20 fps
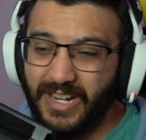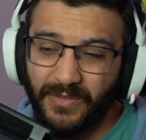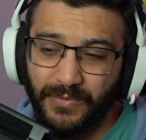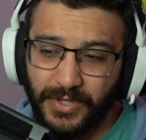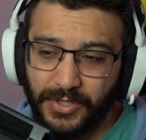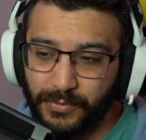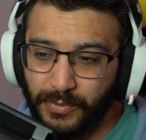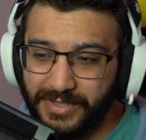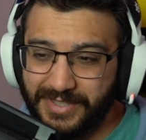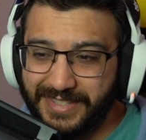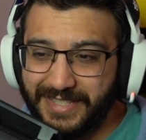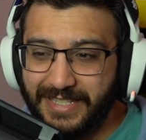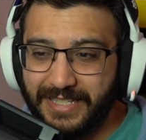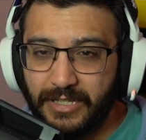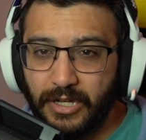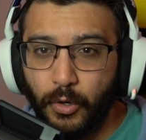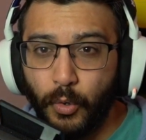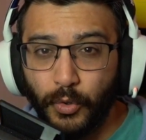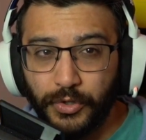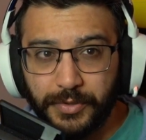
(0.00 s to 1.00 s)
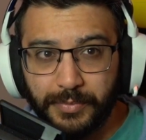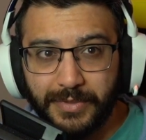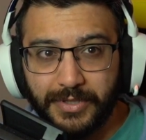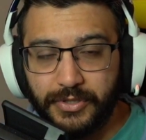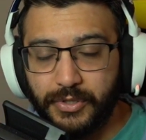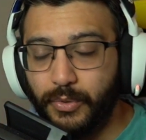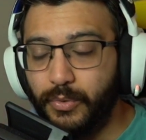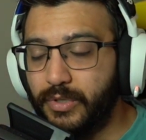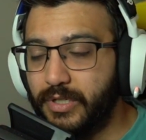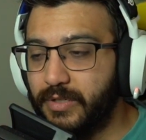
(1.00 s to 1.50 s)
If this one's the ultimate
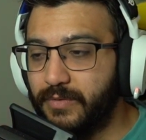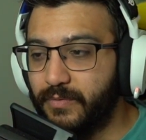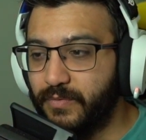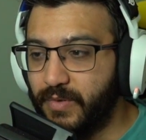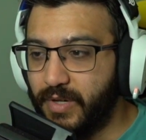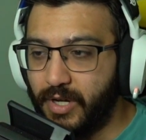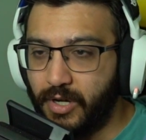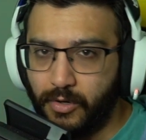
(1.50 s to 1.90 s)
token,